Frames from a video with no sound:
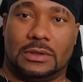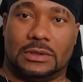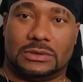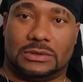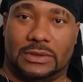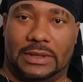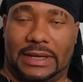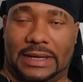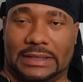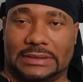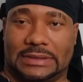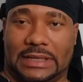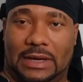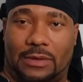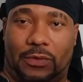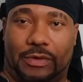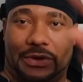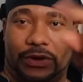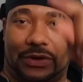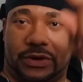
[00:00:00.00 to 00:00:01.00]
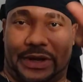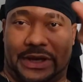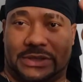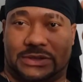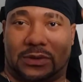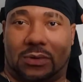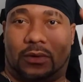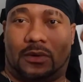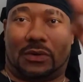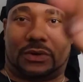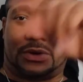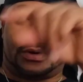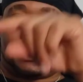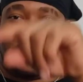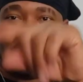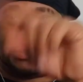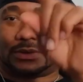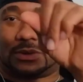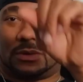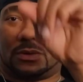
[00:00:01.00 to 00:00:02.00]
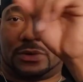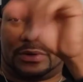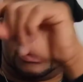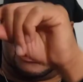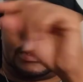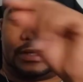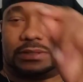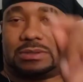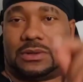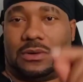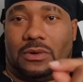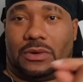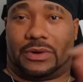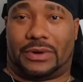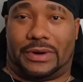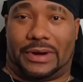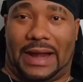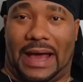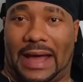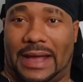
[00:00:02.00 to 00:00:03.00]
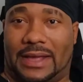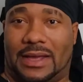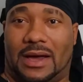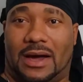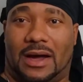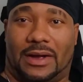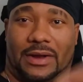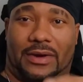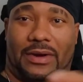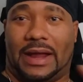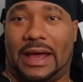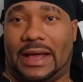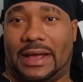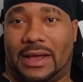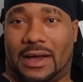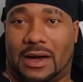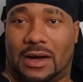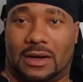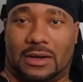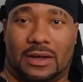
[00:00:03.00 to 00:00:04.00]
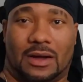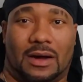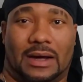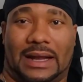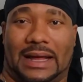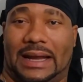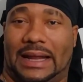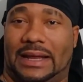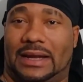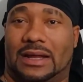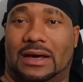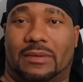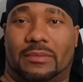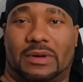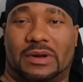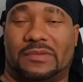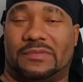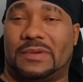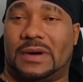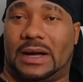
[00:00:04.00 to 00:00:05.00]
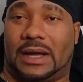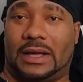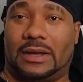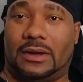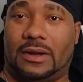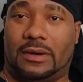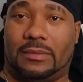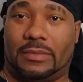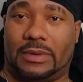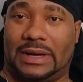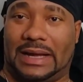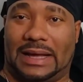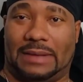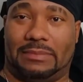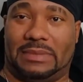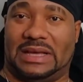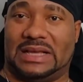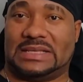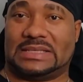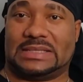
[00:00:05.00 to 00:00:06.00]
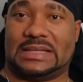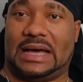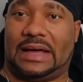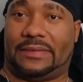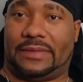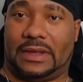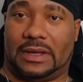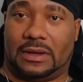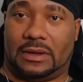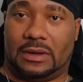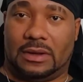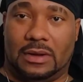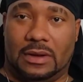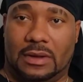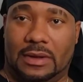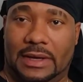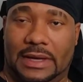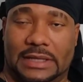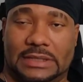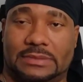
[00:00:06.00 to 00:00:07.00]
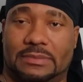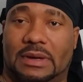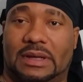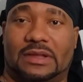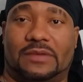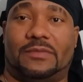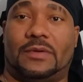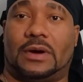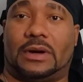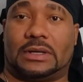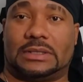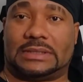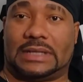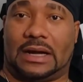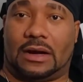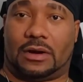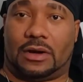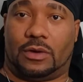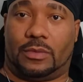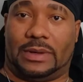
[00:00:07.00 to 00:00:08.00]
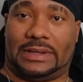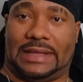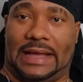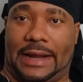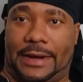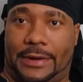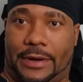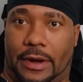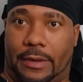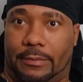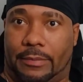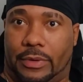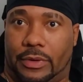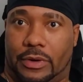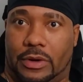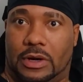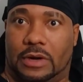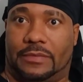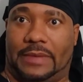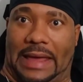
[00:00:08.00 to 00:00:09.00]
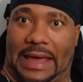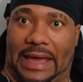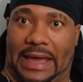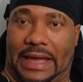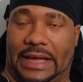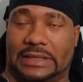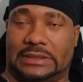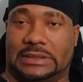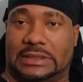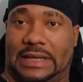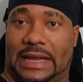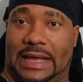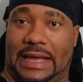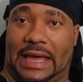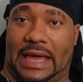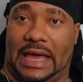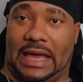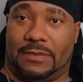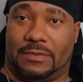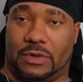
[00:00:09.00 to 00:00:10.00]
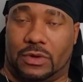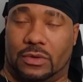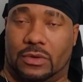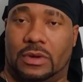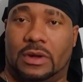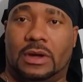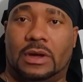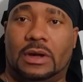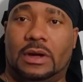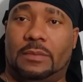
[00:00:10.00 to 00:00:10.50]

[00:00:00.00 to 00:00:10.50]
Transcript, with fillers: So they can say, well, you're this old, you're this old, you're this old, you're that young, you're that young. Y'all, that ain't nothing but a fucking number. That means nothing. This motherfucker's out here with that number of age that they gave you.